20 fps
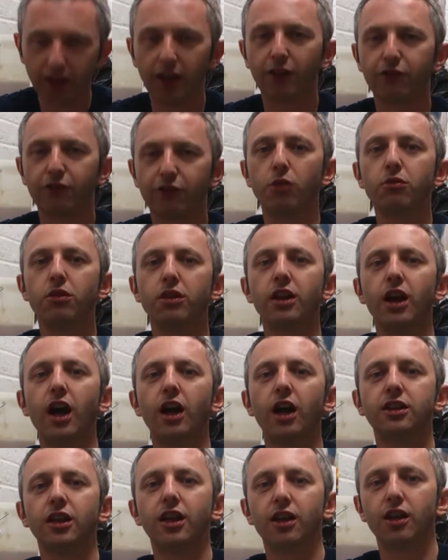I've gone with the
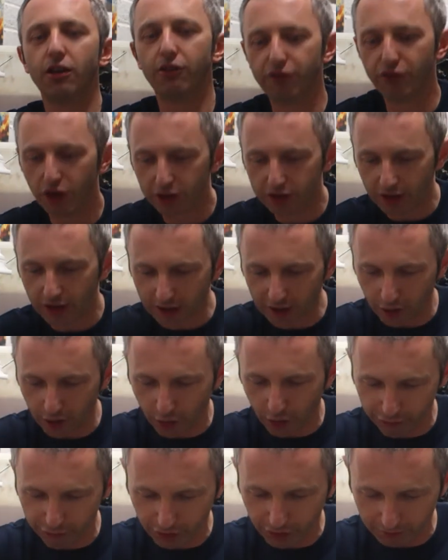idea of Dino
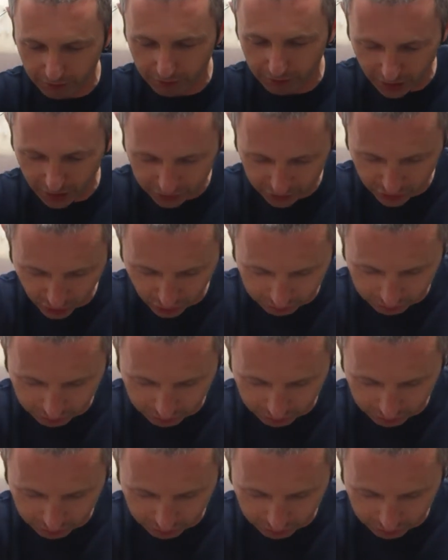from Tube